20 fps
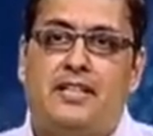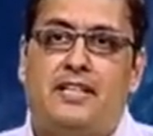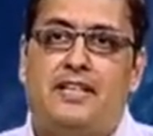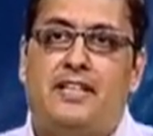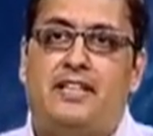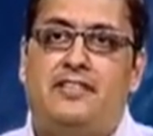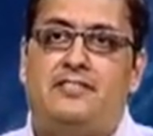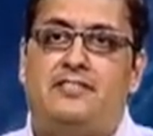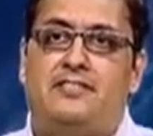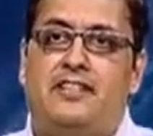
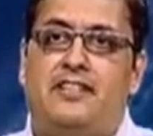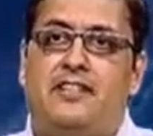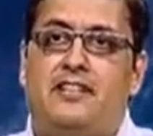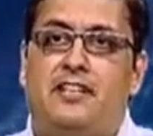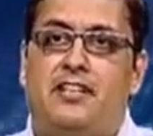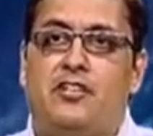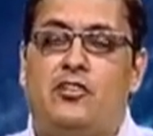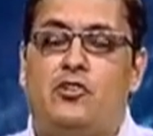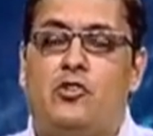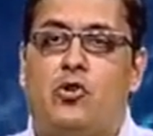instantly
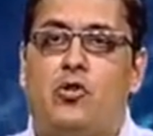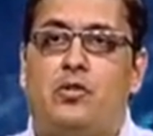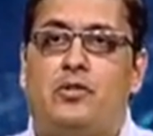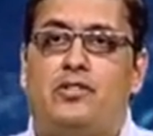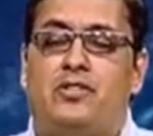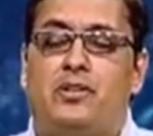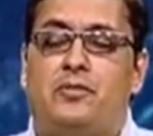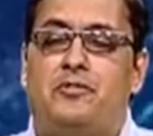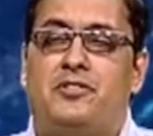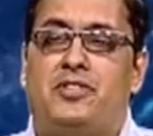showed
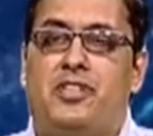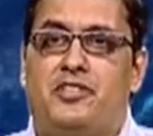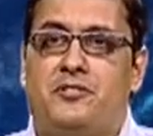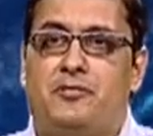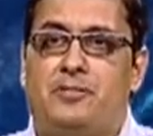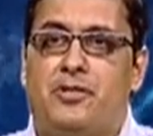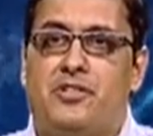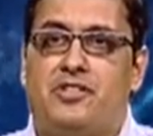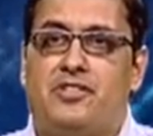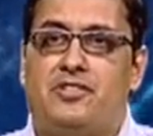some
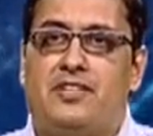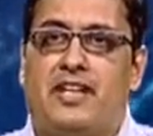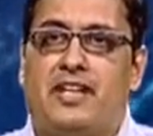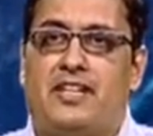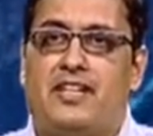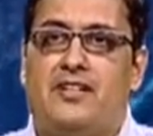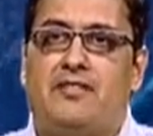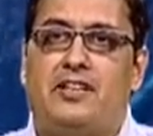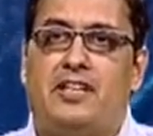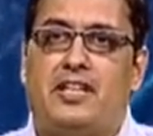suspicious
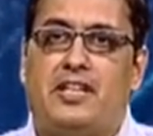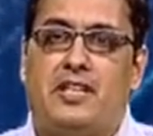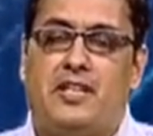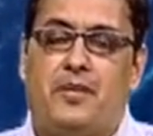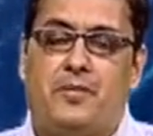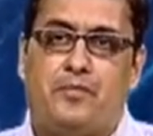activity.